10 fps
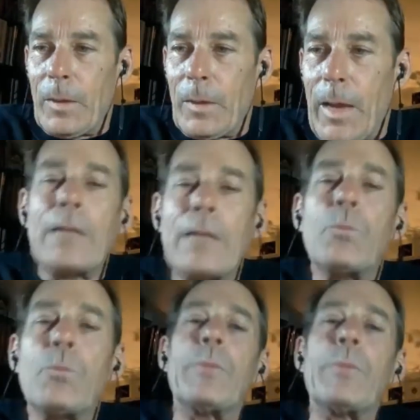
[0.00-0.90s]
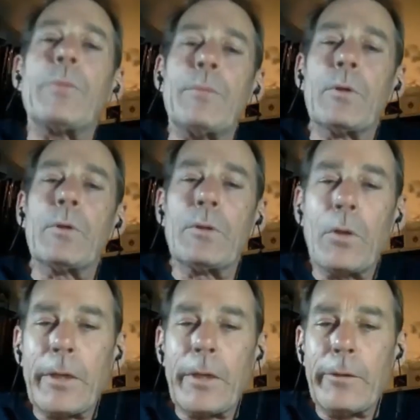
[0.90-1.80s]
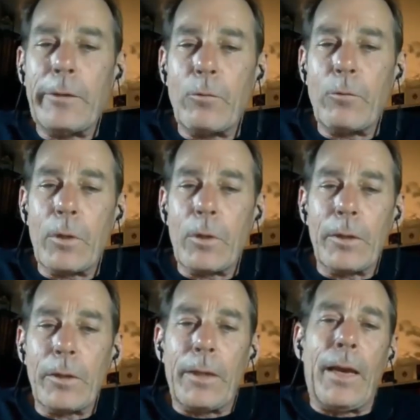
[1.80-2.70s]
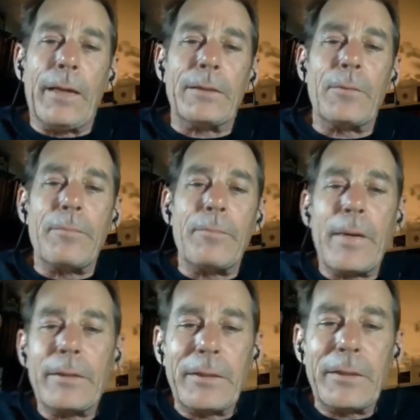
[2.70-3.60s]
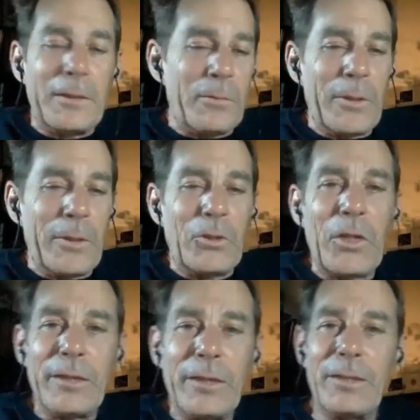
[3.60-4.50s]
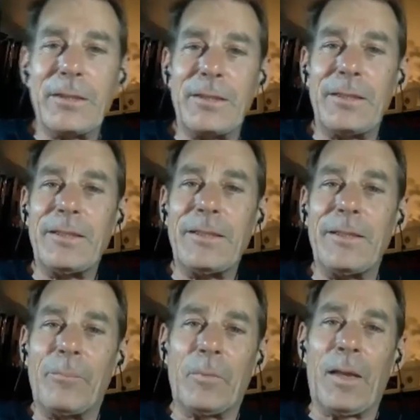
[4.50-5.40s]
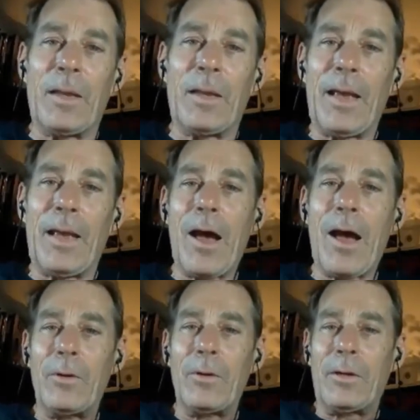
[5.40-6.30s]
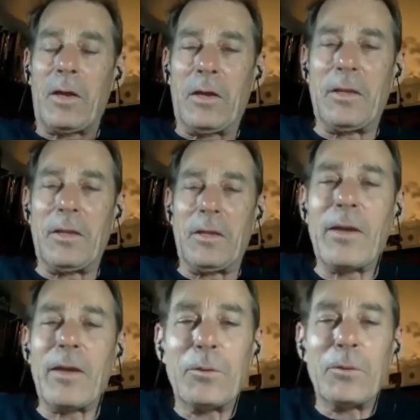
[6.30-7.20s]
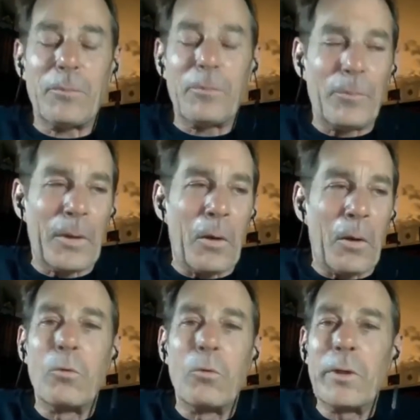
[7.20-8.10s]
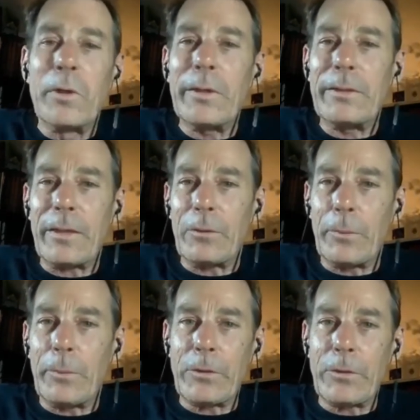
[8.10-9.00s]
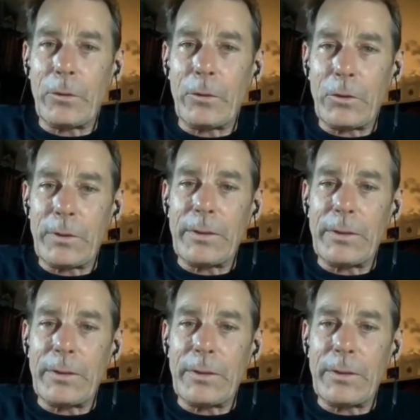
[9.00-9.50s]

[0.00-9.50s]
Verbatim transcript: And that's what people were looking for. And it's amazing to me, Shane, to see how they've never really done the research to